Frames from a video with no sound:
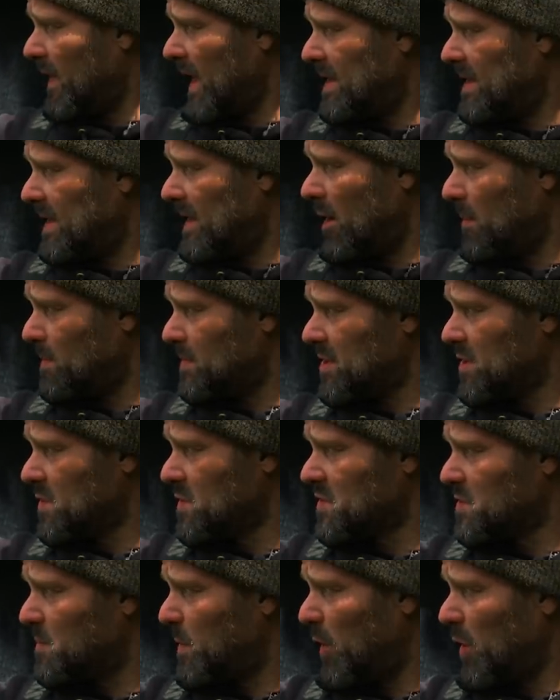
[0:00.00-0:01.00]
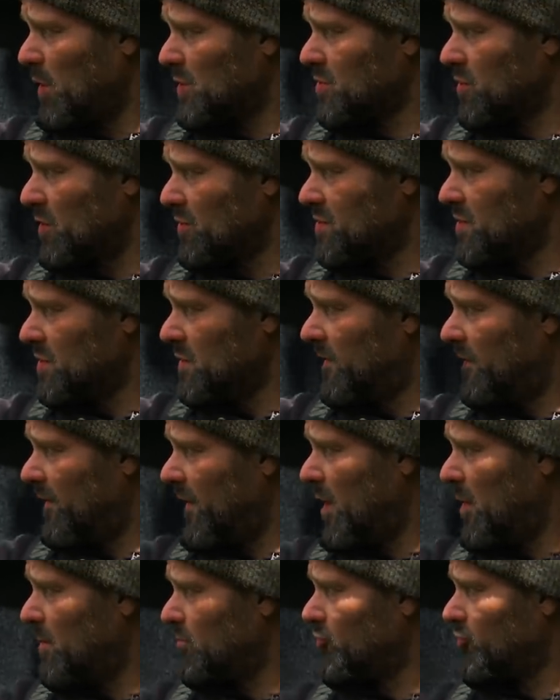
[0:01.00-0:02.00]
leaded up two spots, got two
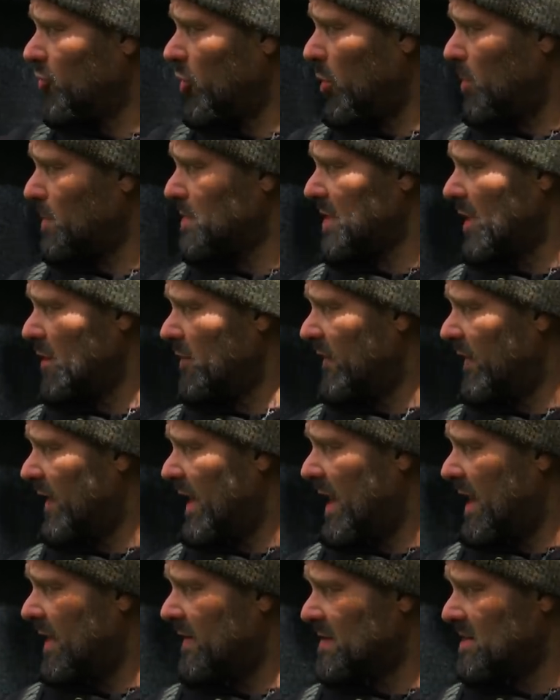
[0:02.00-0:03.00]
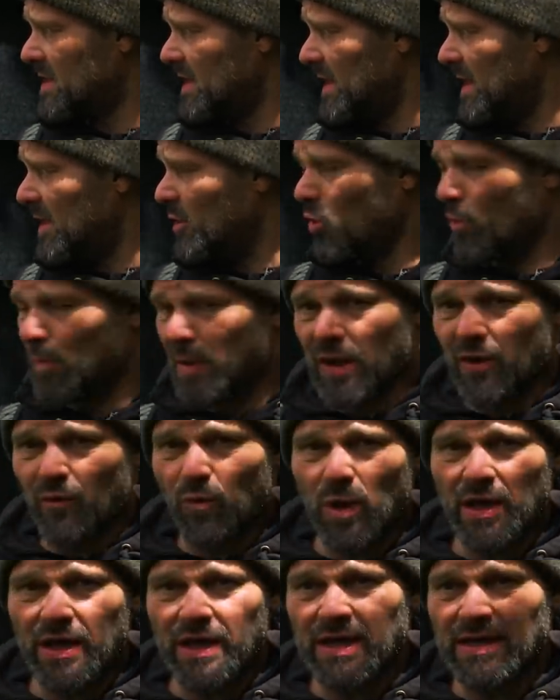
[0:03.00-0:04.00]
firm drops over there. There's a little bit of
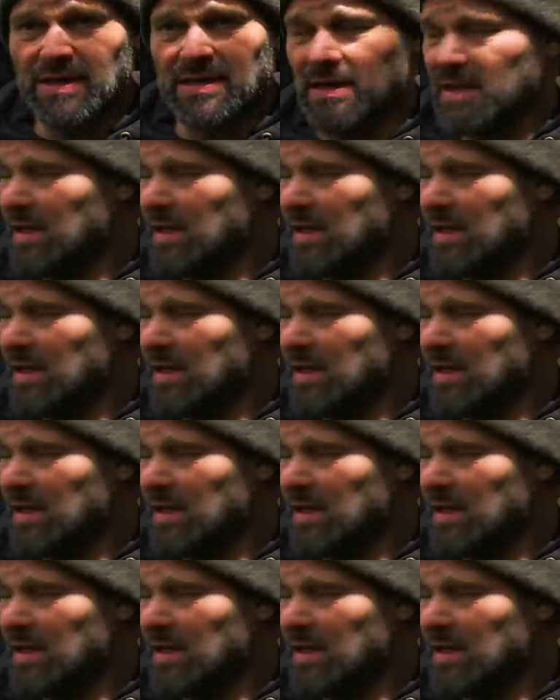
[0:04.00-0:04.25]
weed,